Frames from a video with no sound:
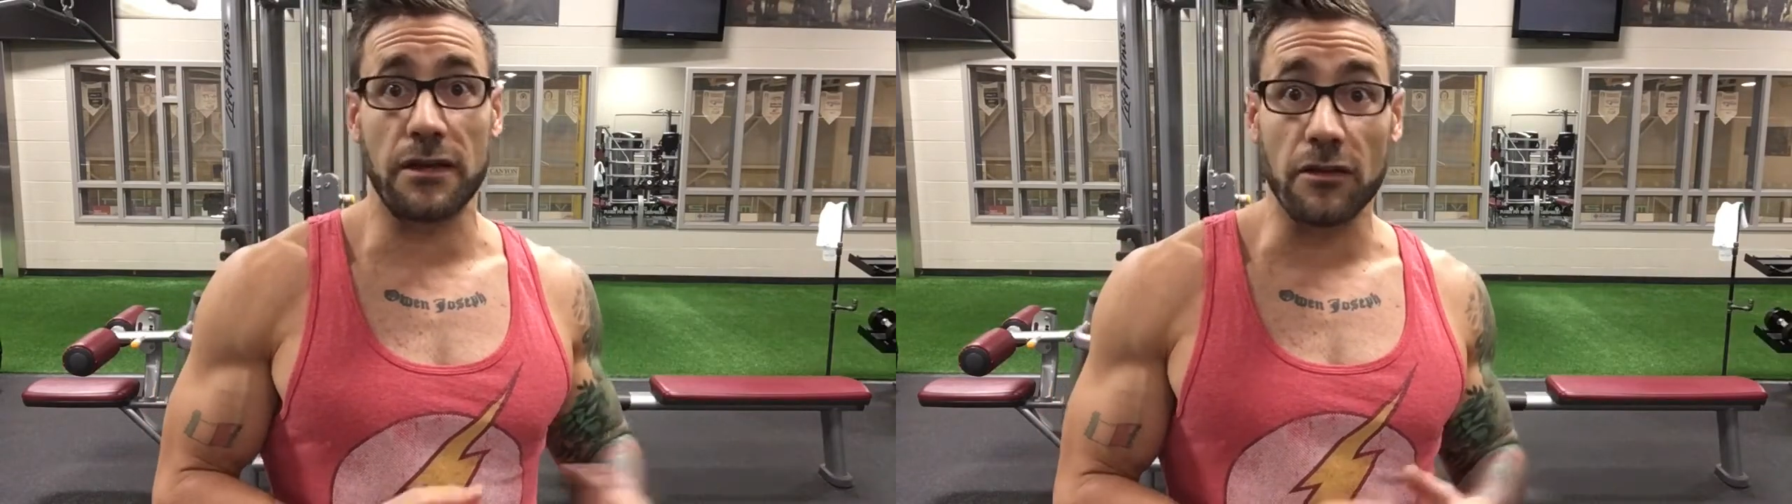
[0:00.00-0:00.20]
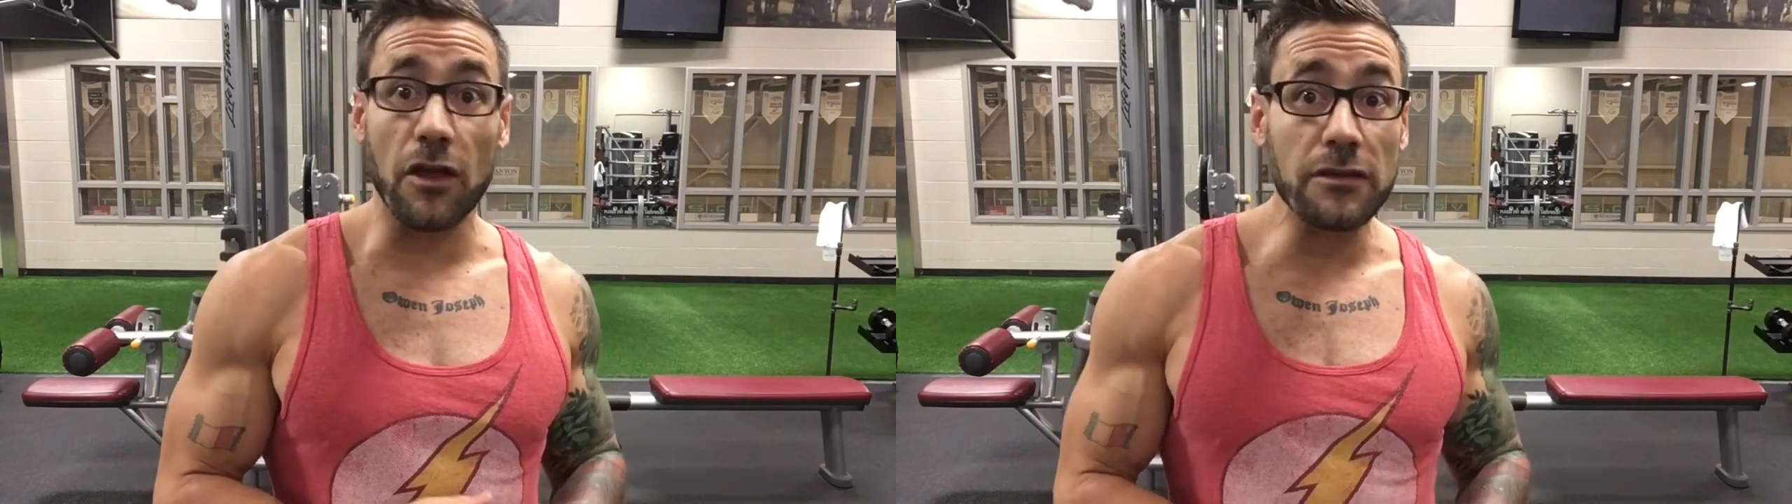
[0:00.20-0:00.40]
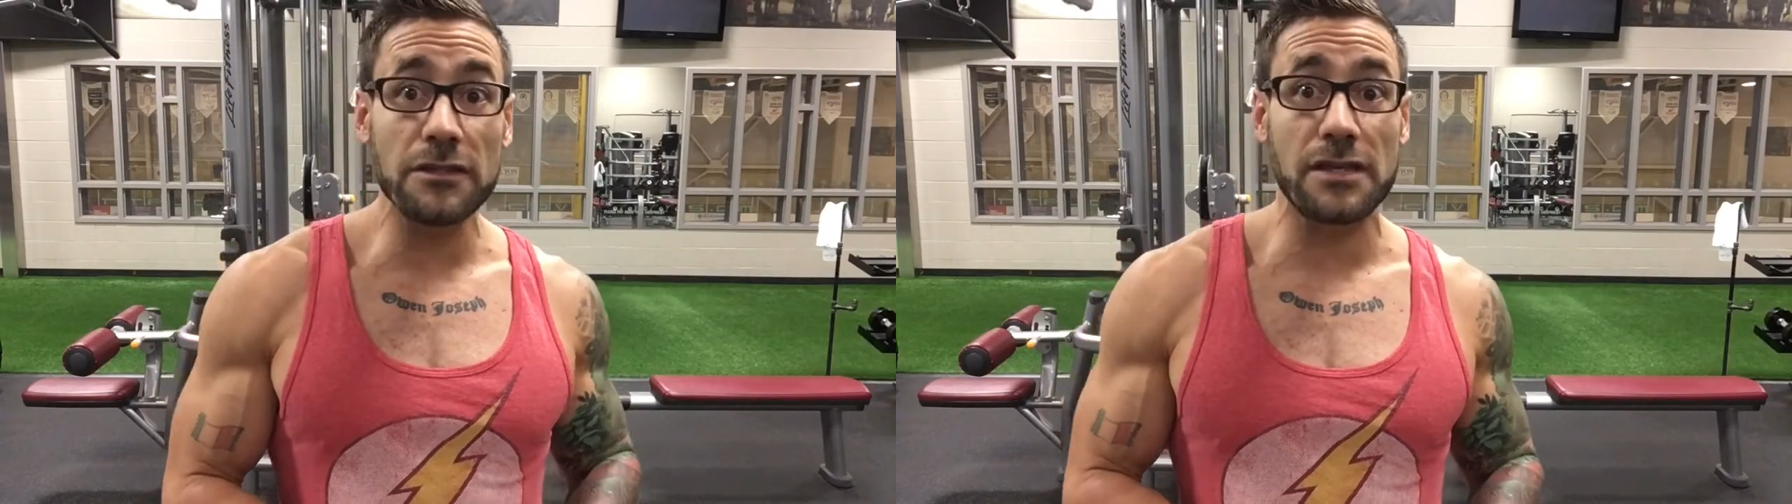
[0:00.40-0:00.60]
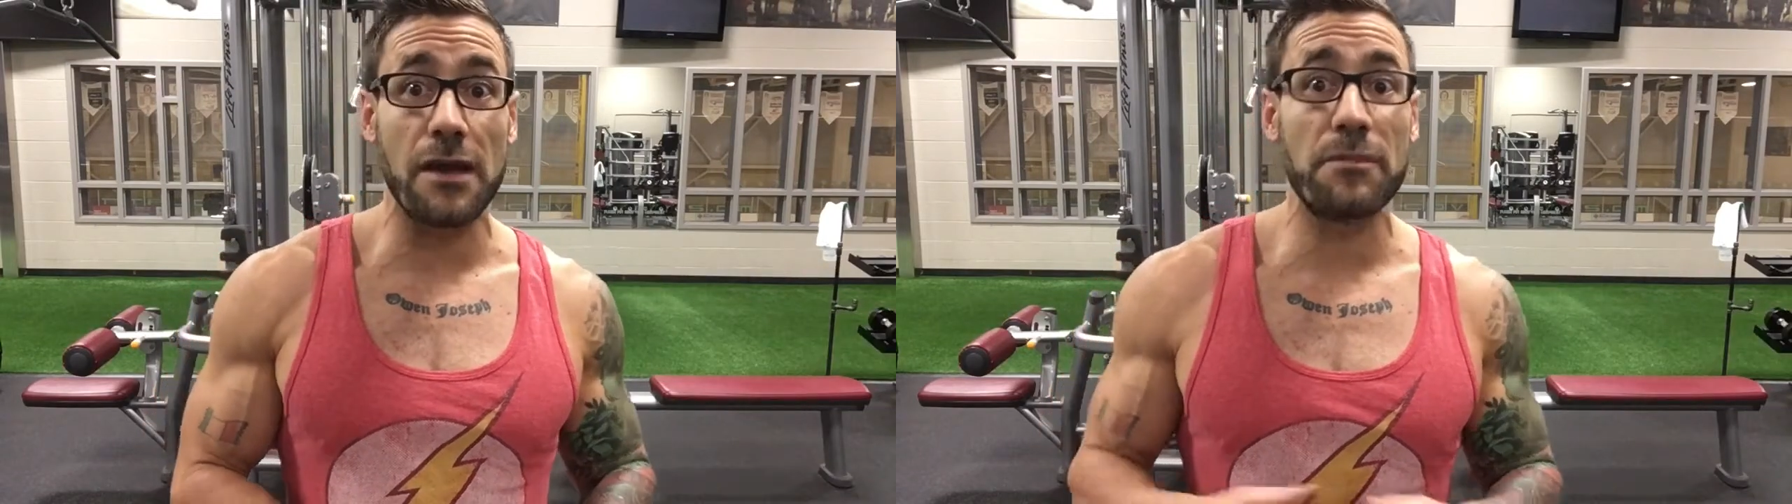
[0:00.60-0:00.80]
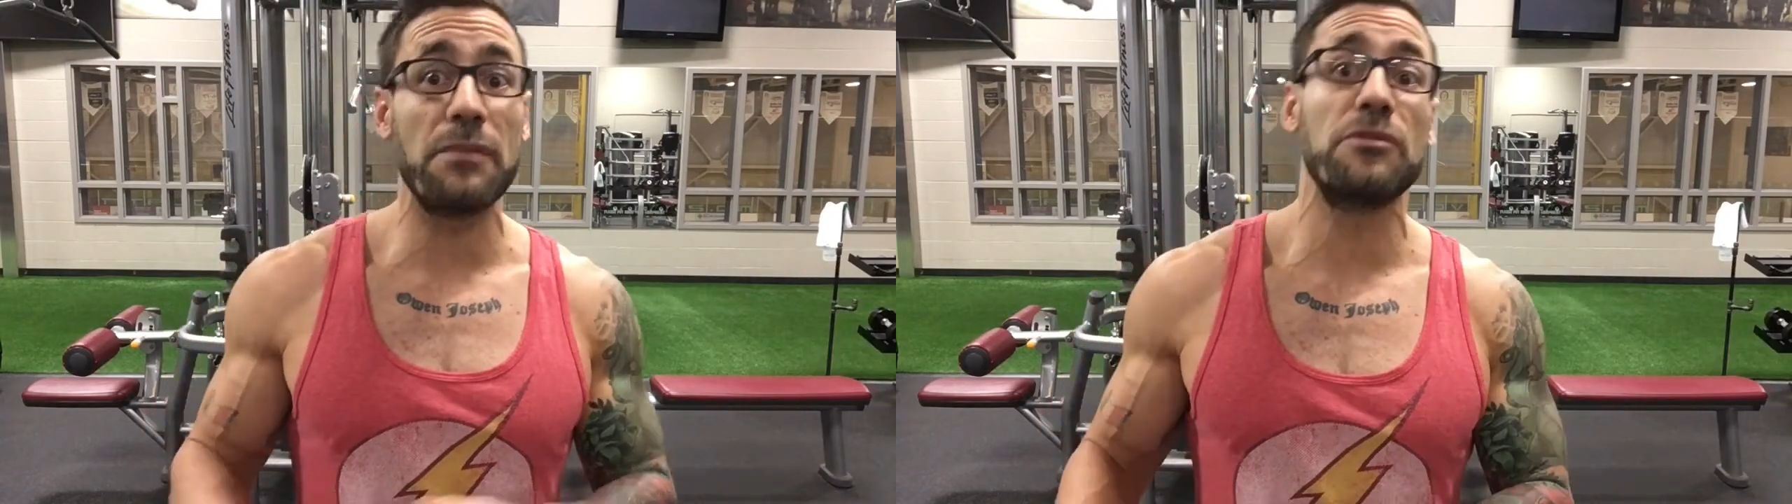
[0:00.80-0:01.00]
And a lot of the
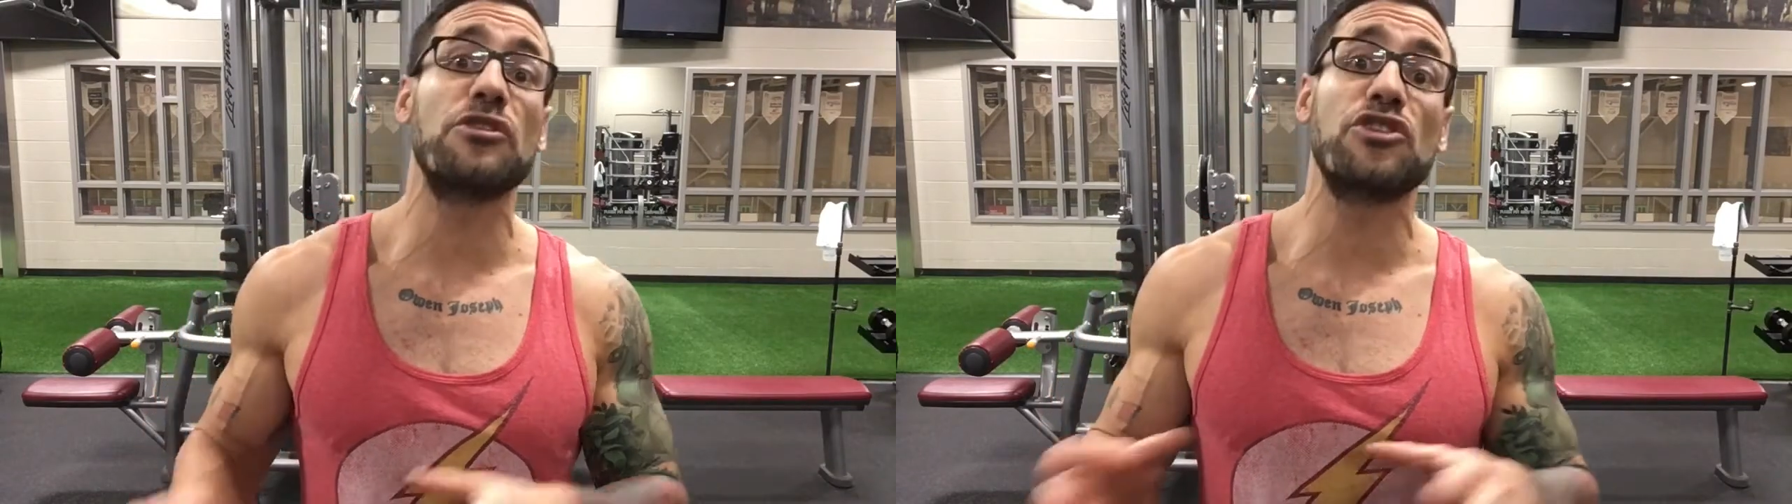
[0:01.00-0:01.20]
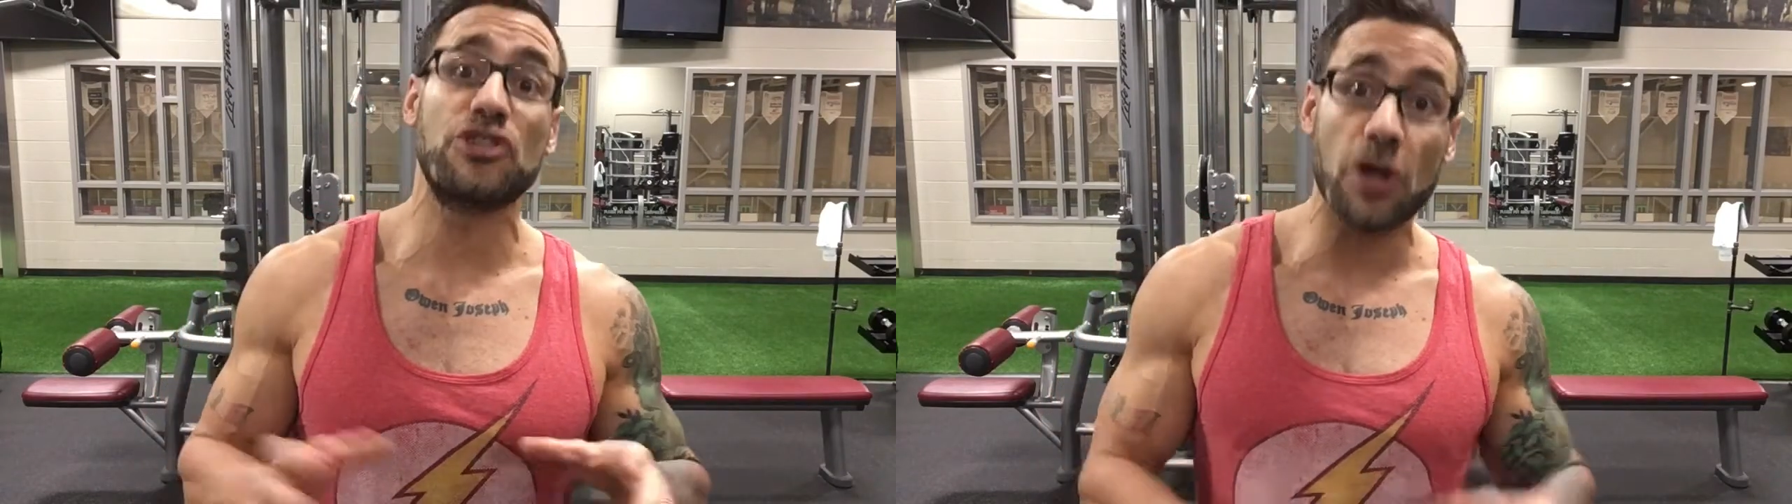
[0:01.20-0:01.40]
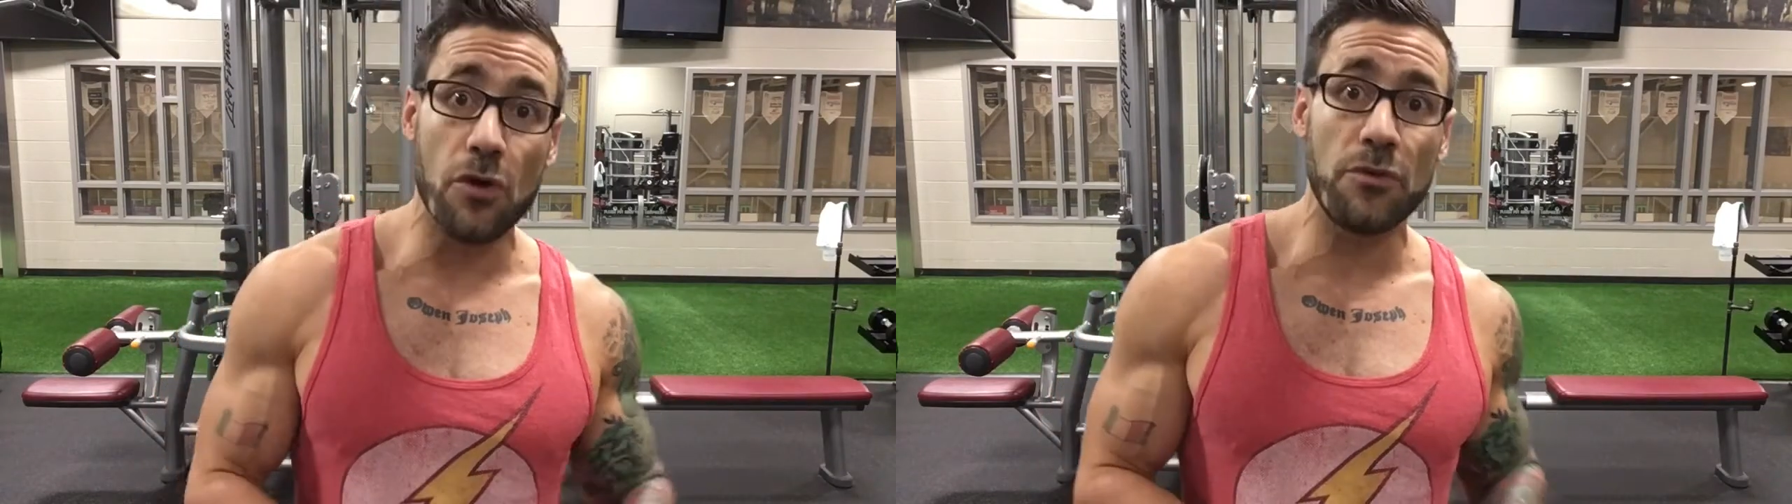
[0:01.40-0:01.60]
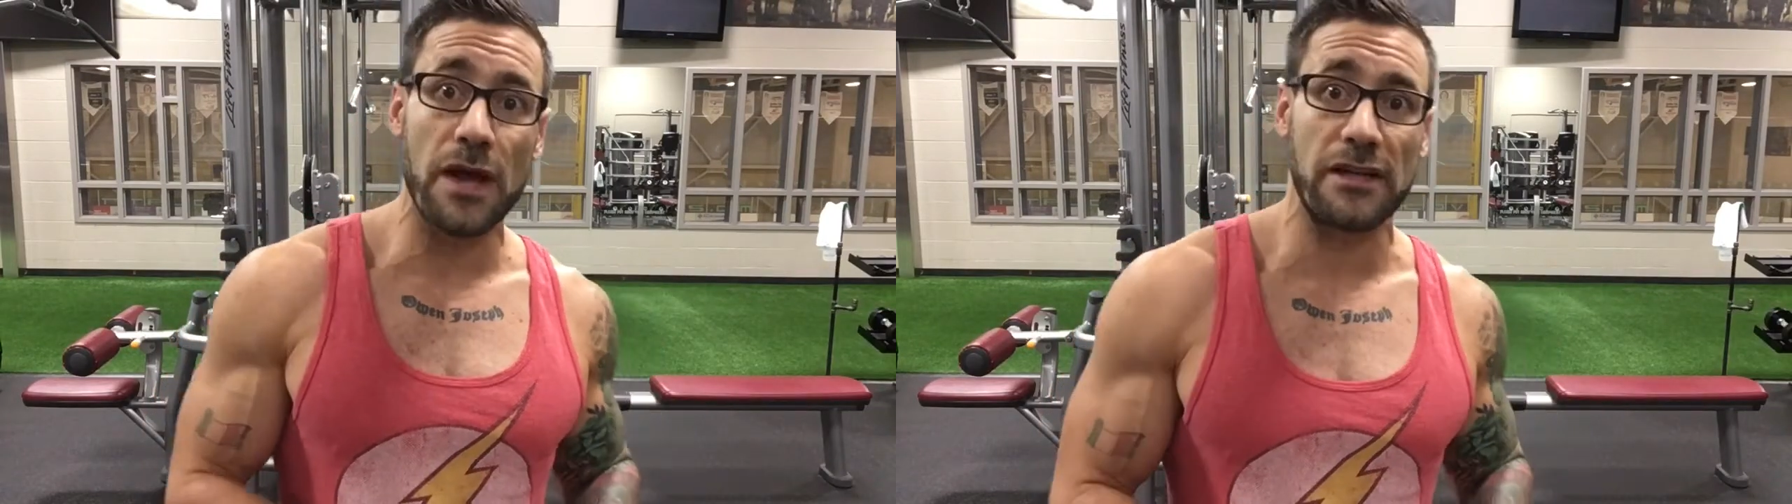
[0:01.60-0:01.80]
time people are shown